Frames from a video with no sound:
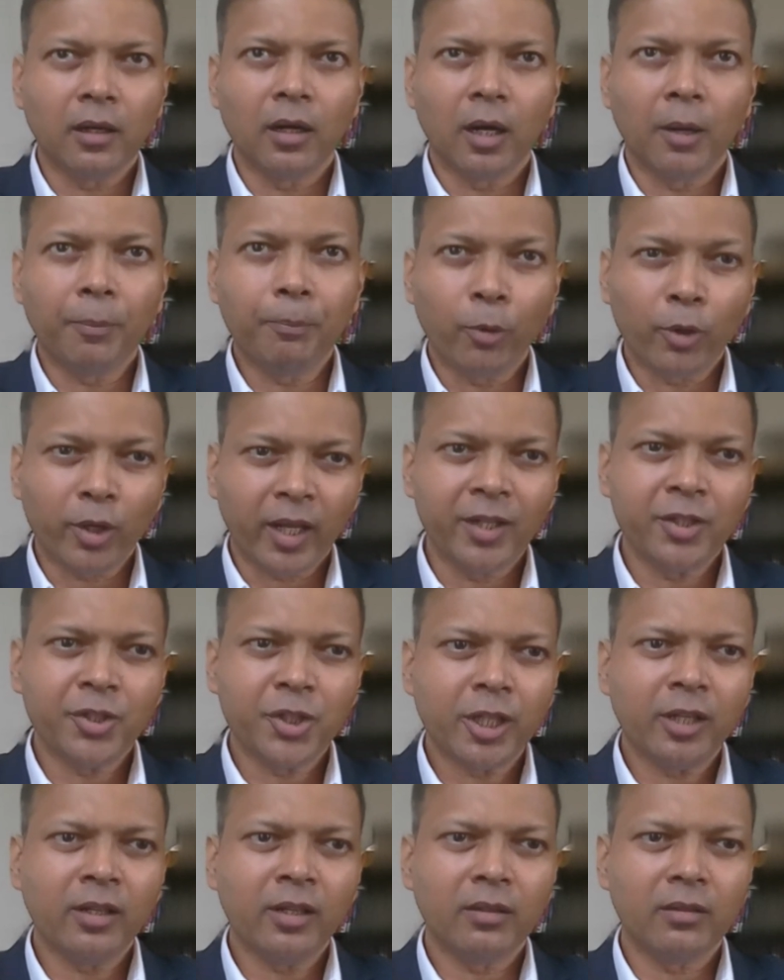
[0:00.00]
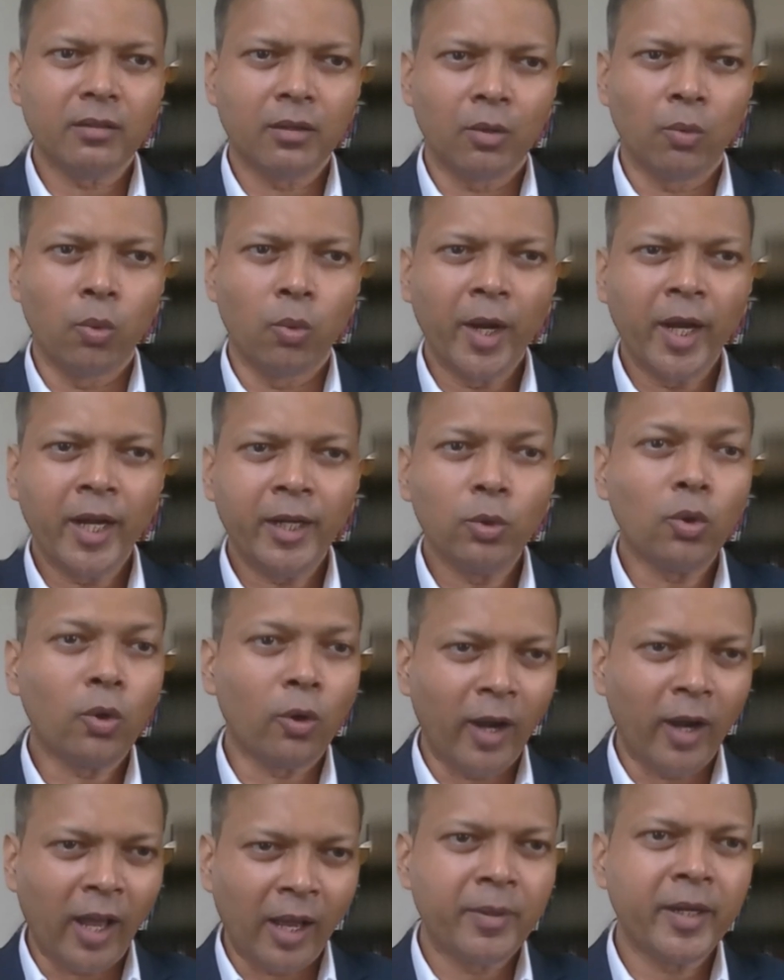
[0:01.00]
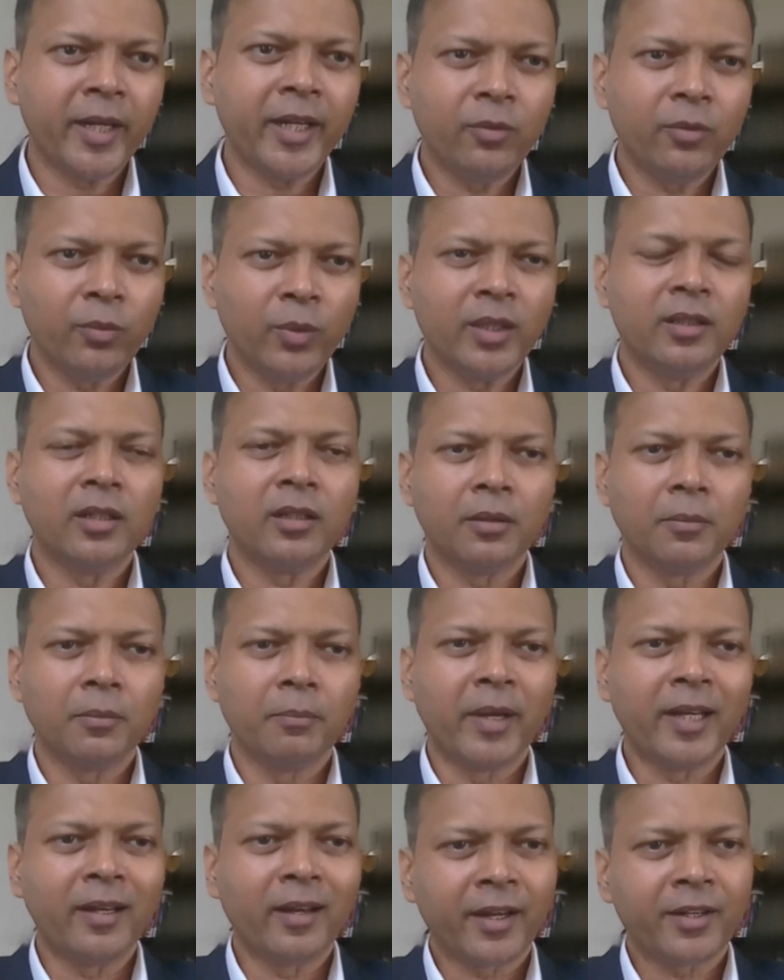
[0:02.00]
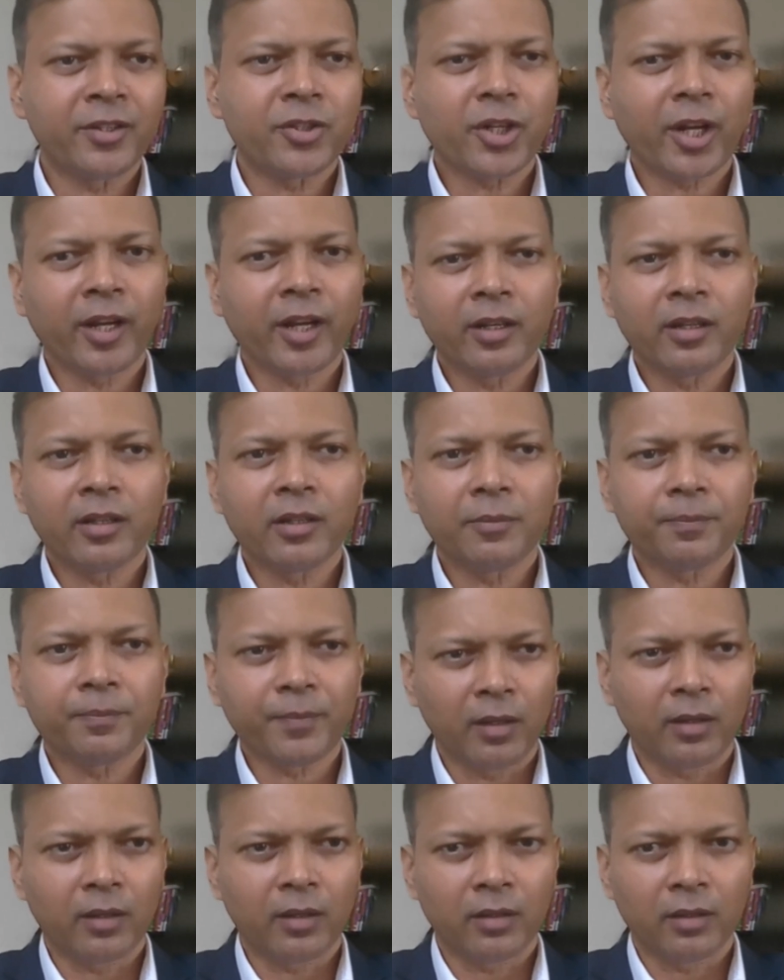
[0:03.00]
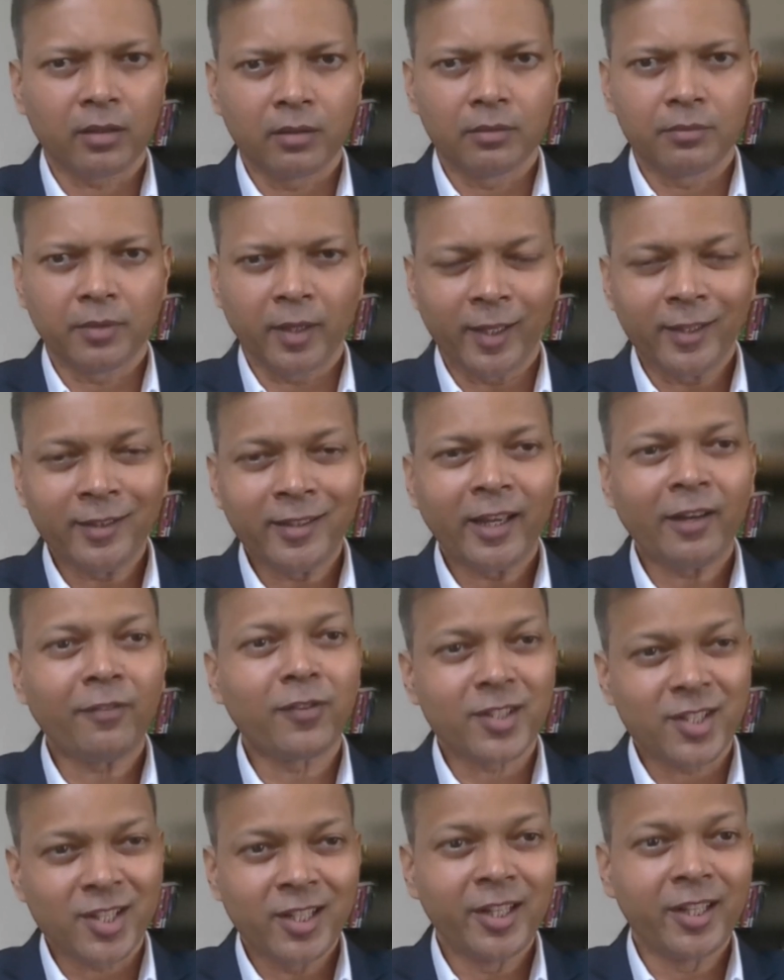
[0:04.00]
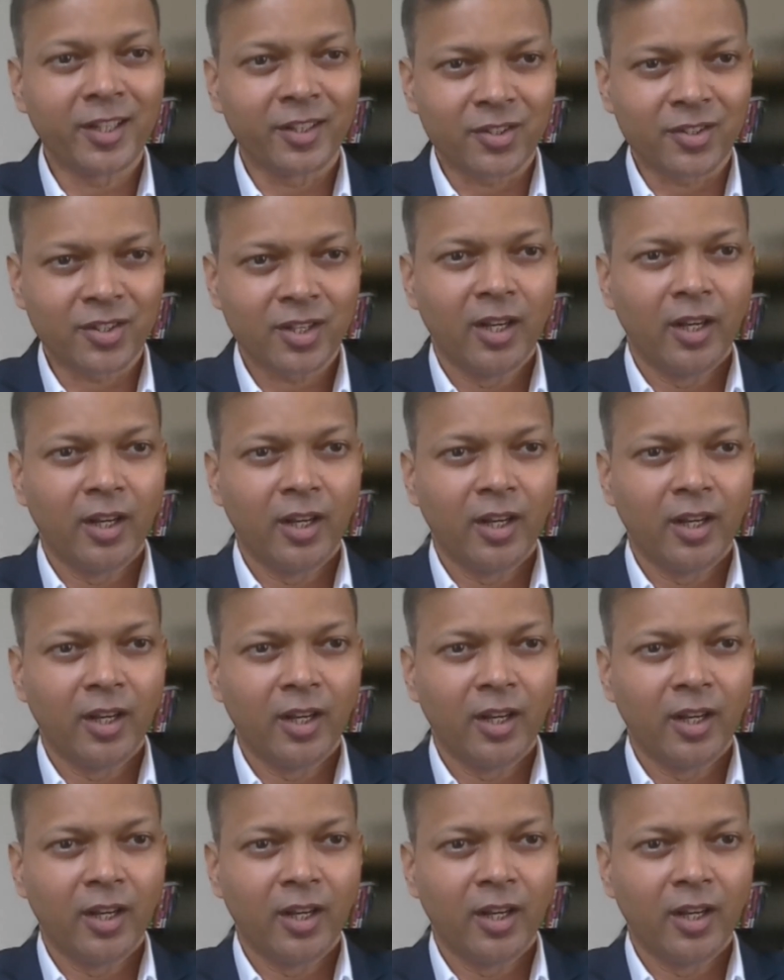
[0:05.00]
a potential way to collaborate with the mainland China healthcare facilities.